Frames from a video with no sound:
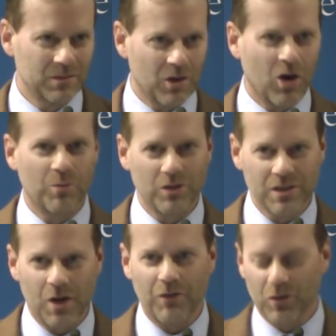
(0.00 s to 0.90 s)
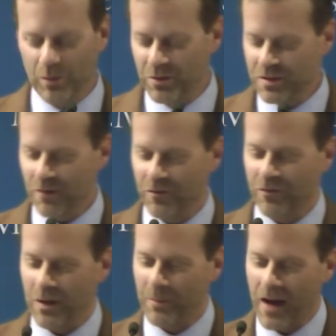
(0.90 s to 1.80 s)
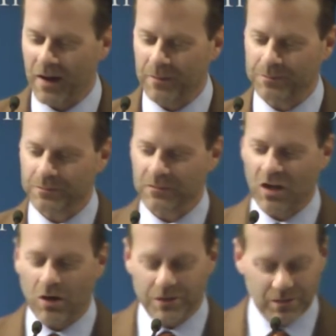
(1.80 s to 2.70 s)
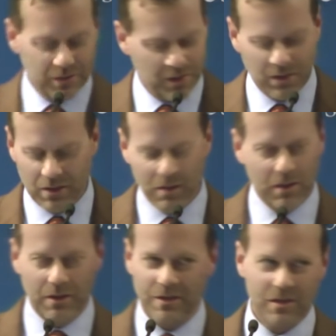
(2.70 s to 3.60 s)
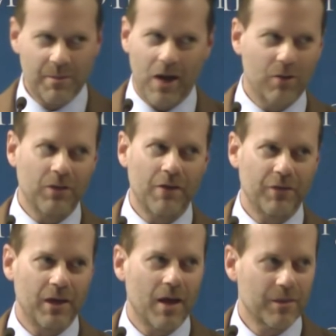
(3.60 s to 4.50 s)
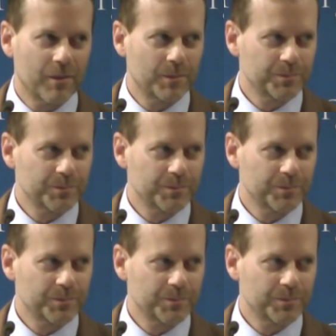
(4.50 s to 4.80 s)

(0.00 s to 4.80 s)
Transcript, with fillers: then arm yourself, equip yourself, and fight back. Culturally, this is a matter of life and death.